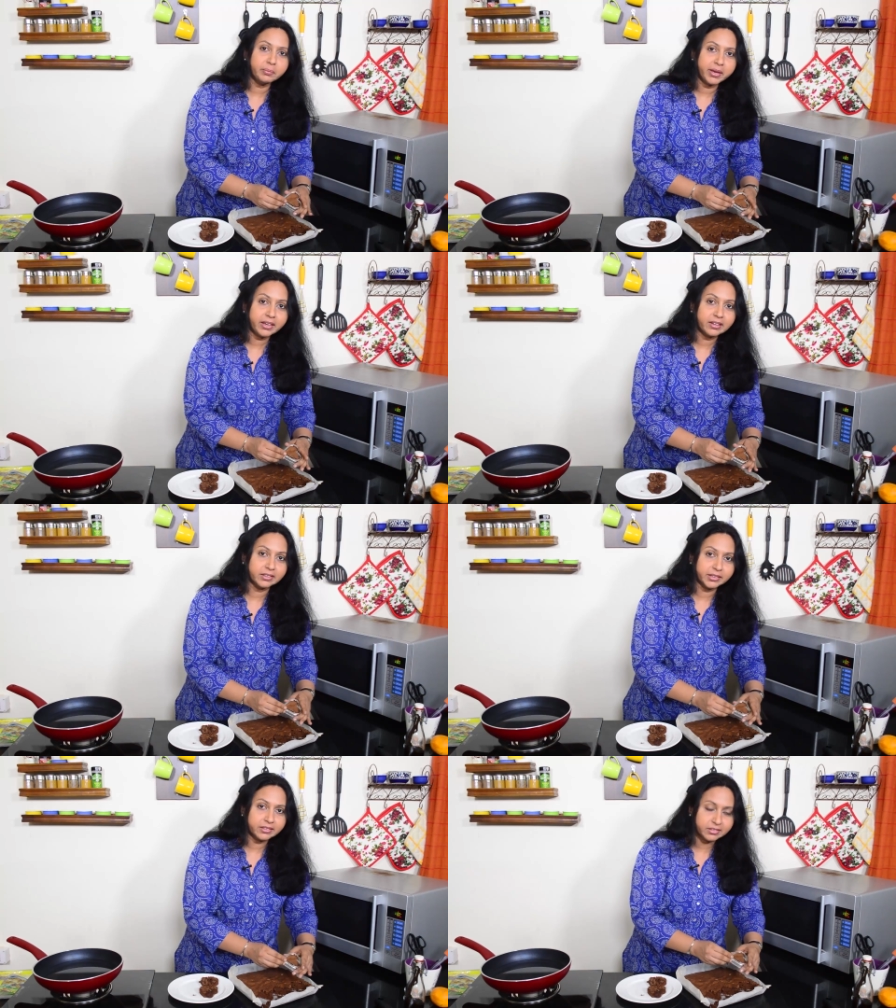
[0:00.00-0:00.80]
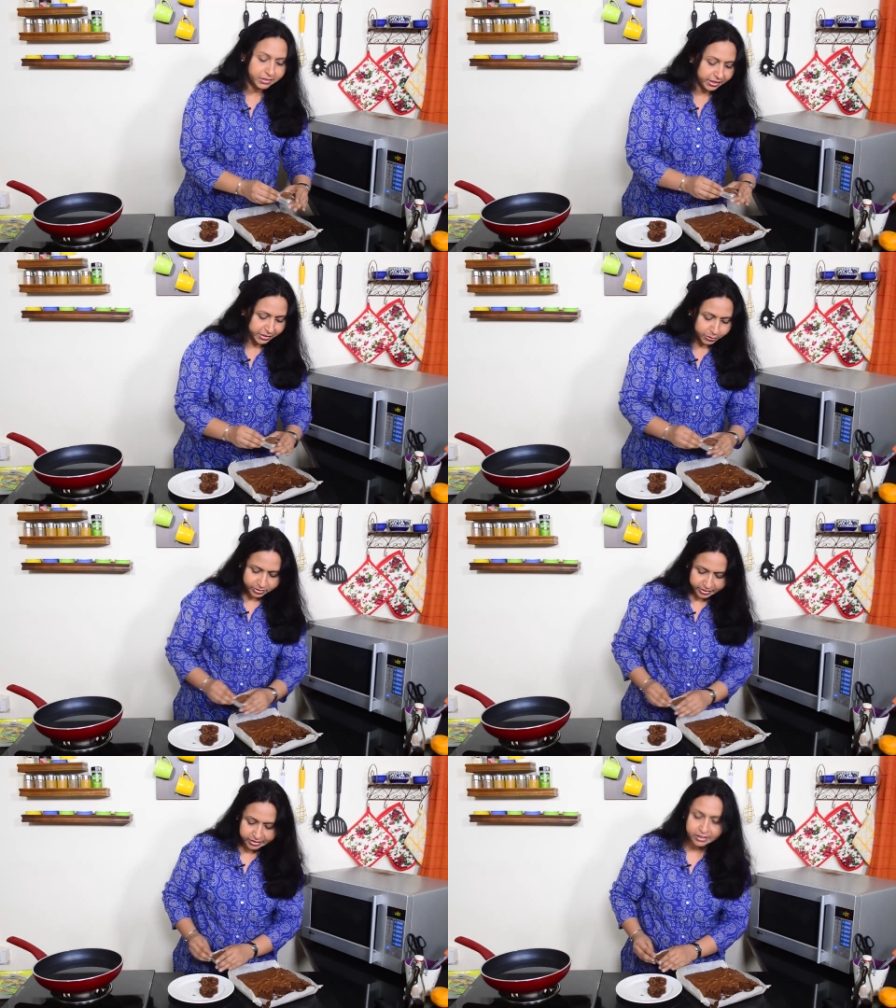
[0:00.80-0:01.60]
make a kid's day to
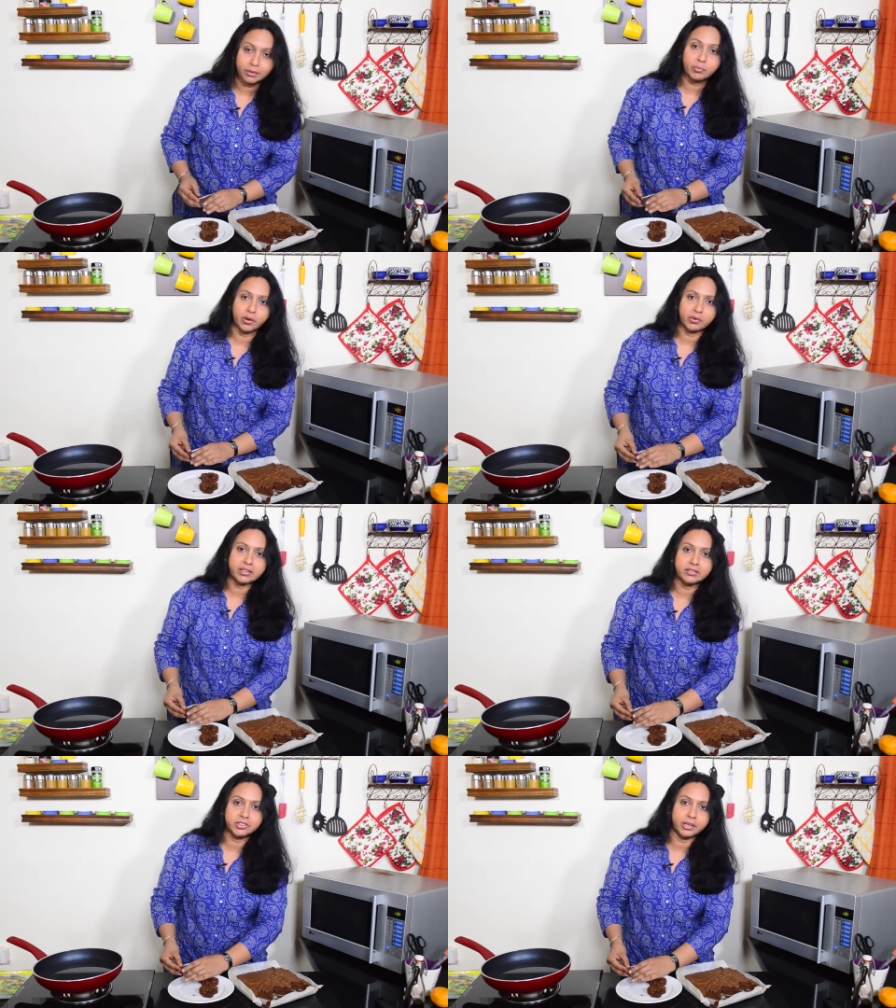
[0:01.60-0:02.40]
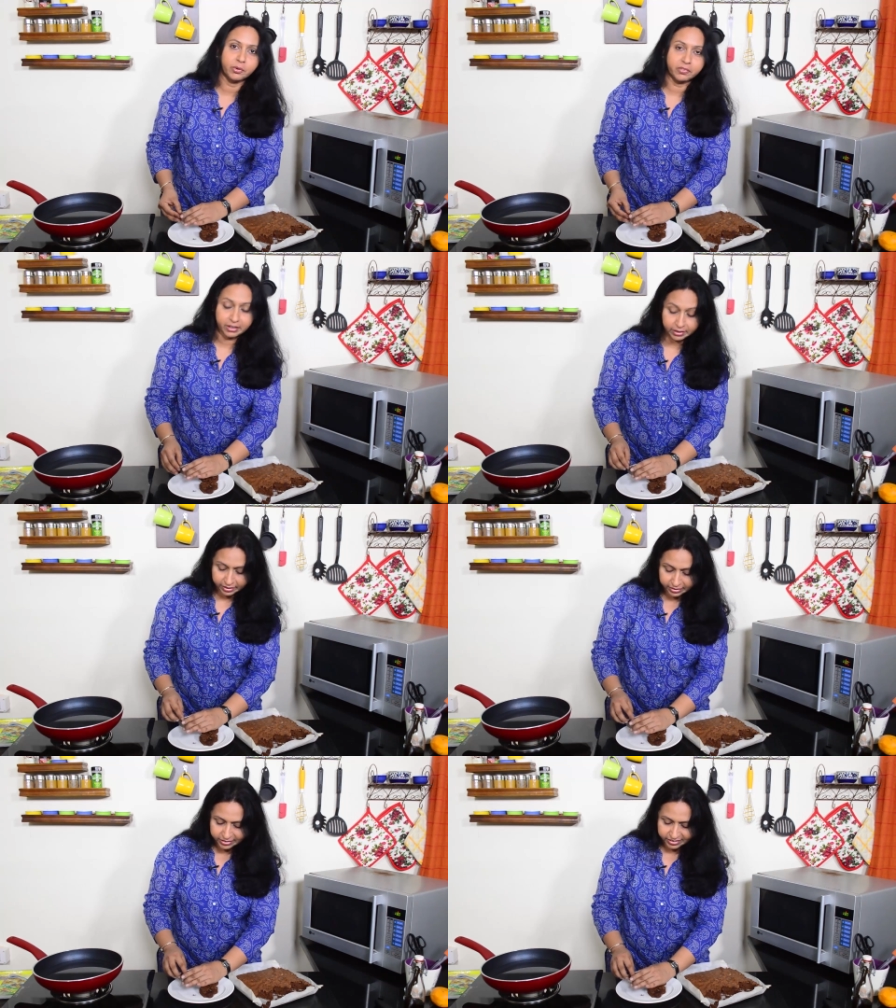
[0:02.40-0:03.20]
see a brownie in the shape of a
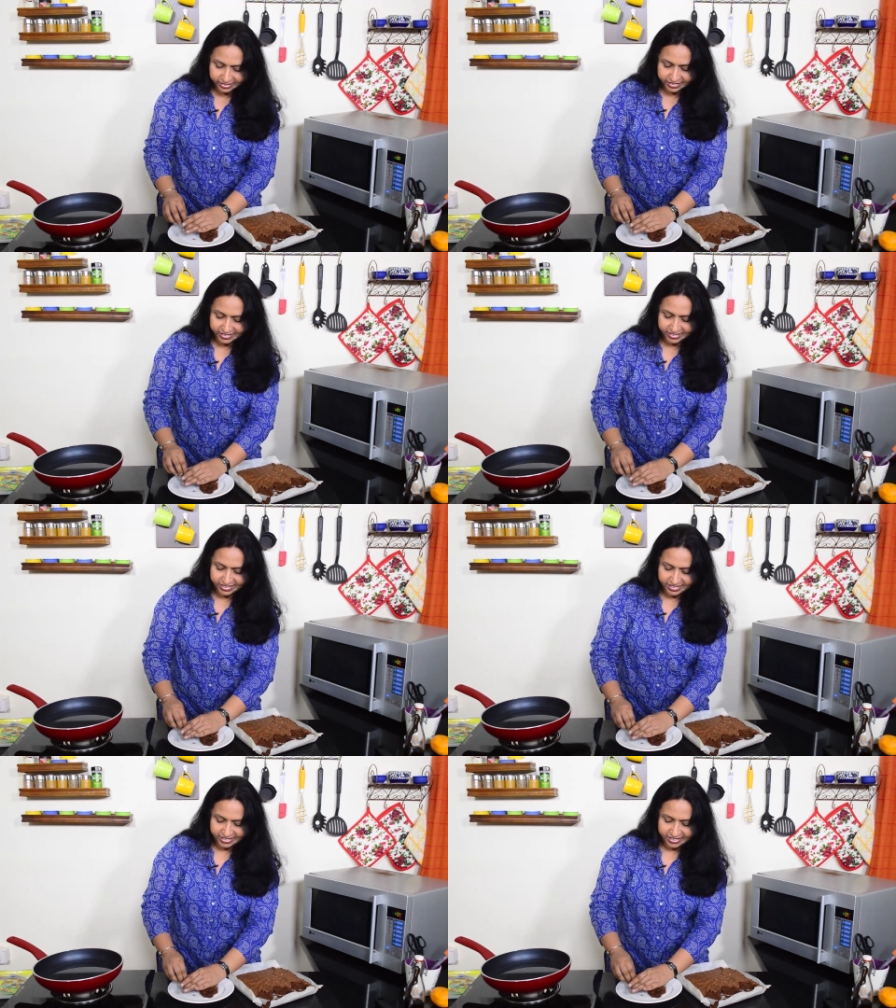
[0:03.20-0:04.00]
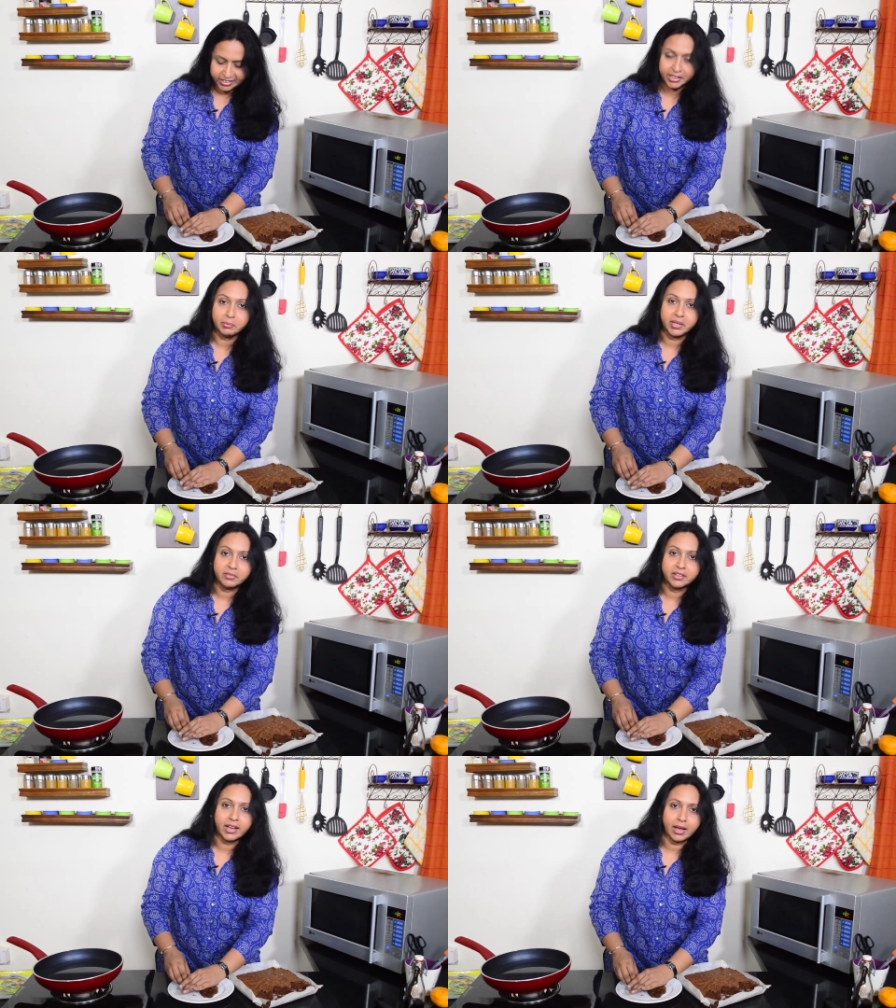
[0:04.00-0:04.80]
heart. And they'll be
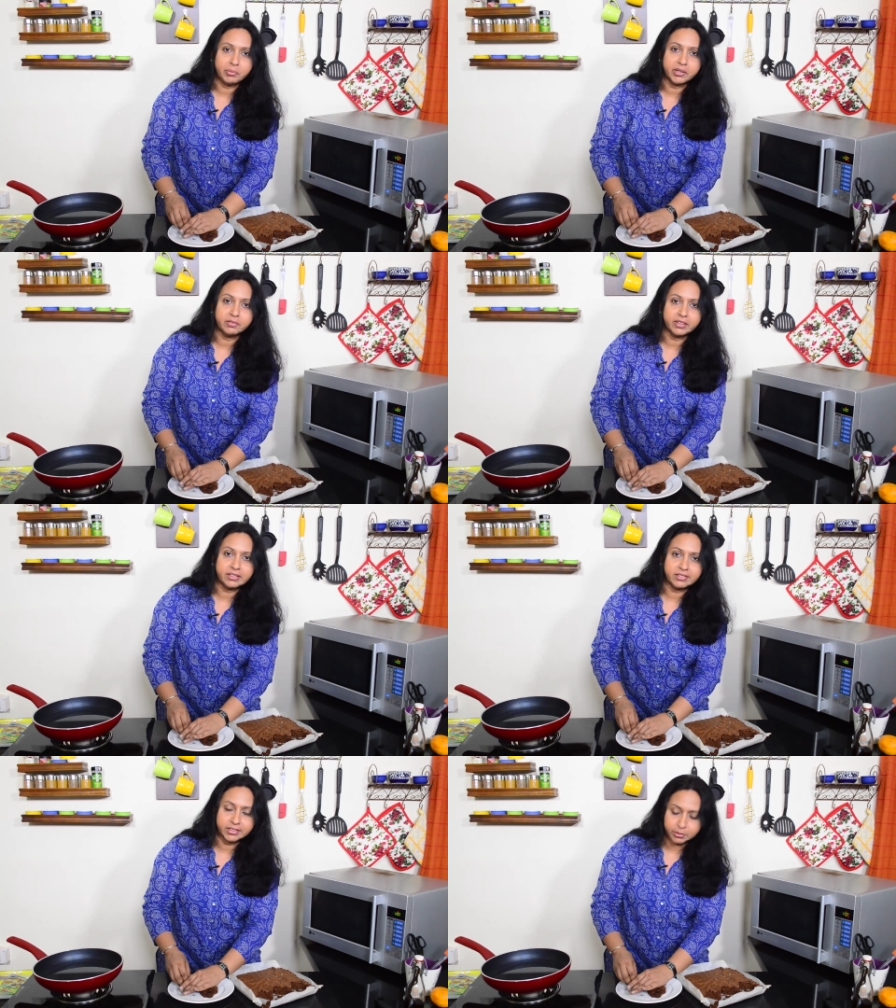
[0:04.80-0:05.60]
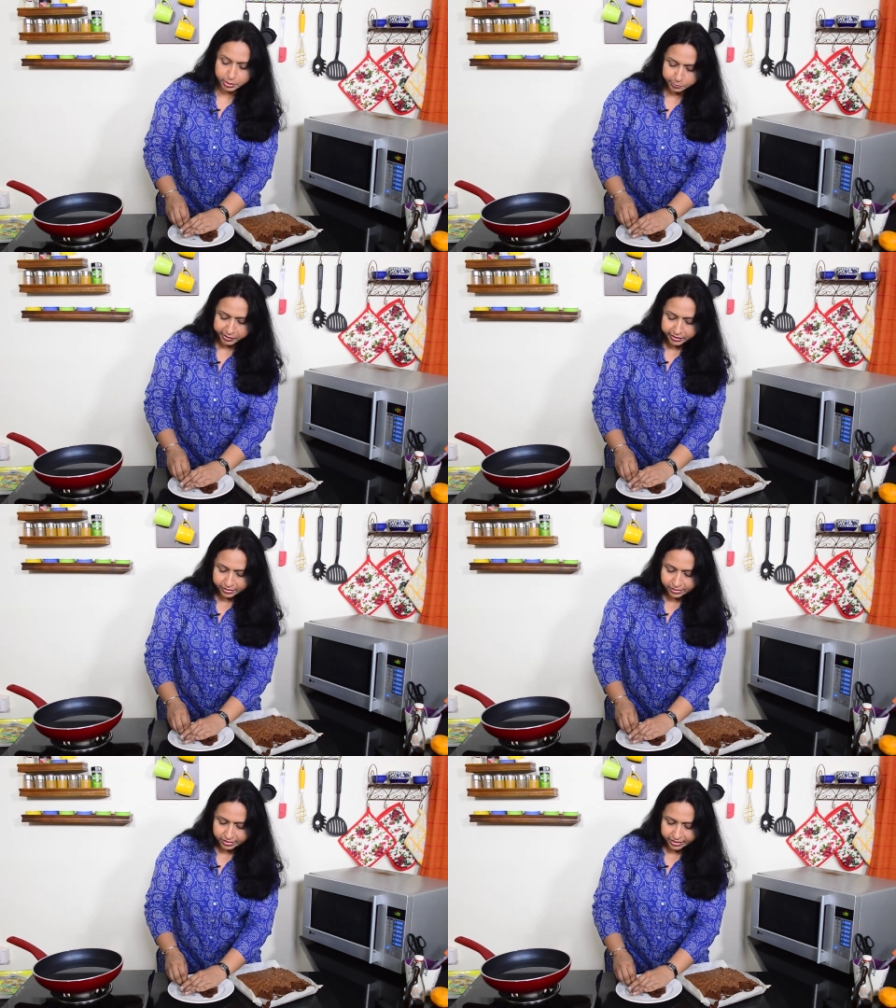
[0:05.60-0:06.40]
even happier when they see the
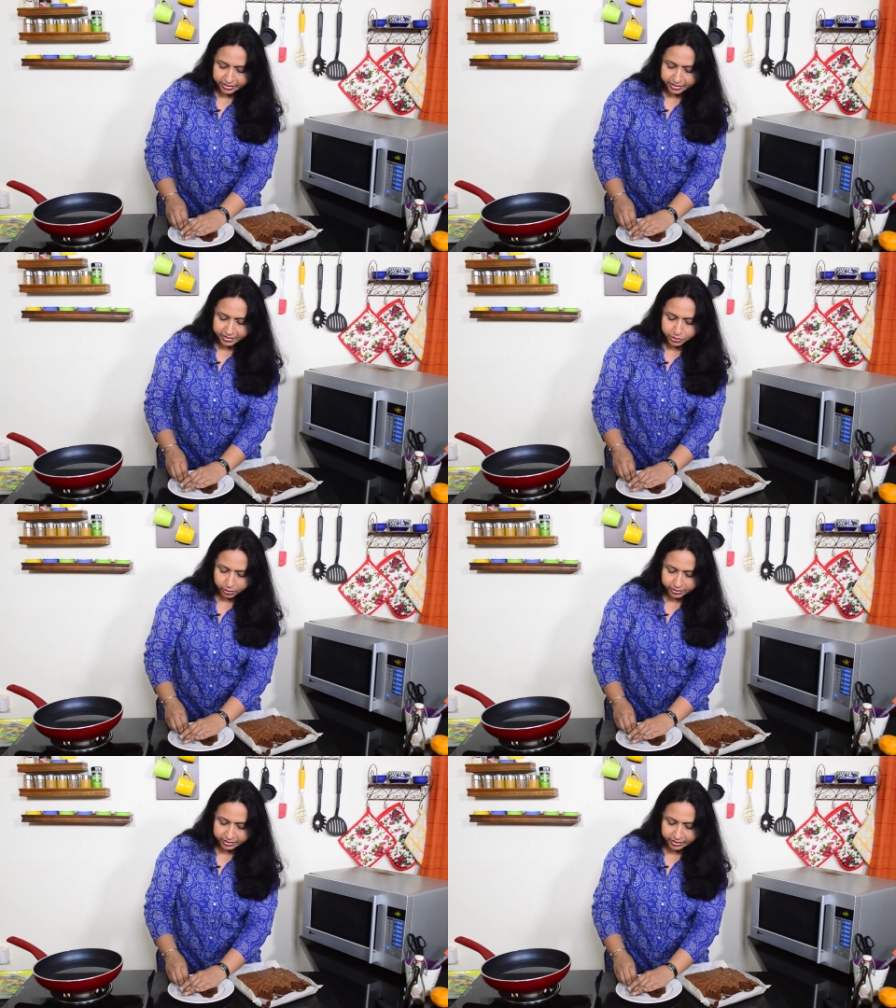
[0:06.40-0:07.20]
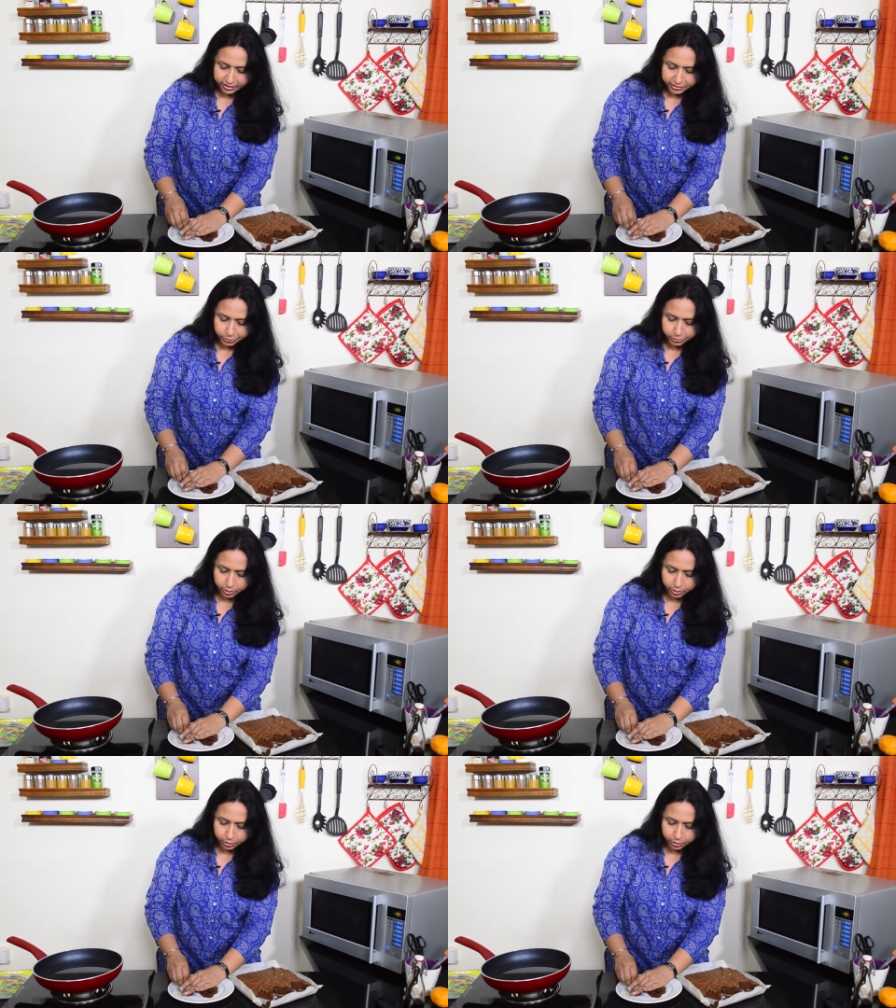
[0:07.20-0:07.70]
sprinkles and the chocolate ganache on